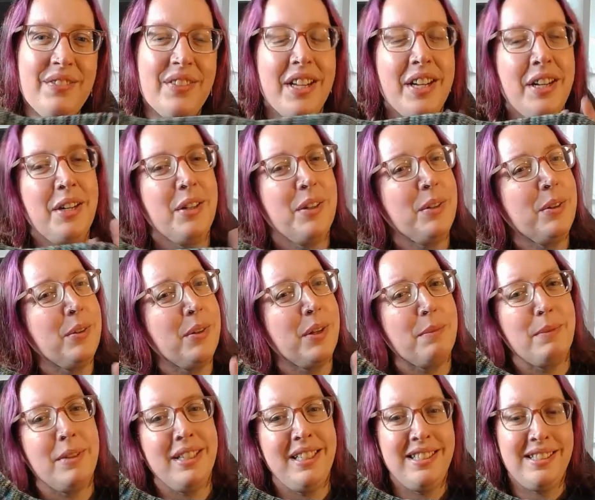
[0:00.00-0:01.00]
I don't know. I
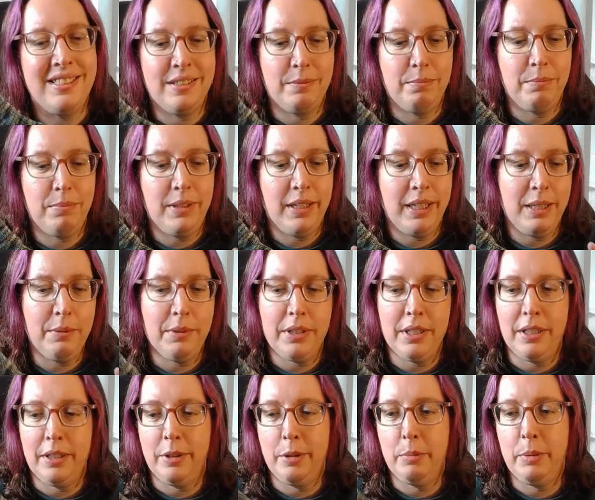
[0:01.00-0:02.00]
might need to play with it a
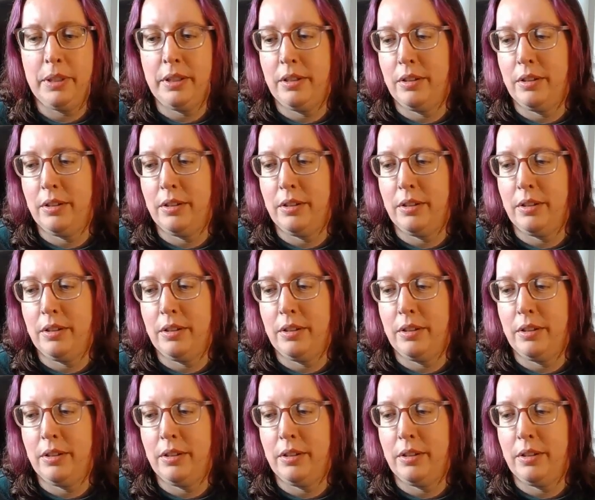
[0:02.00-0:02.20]
little bit.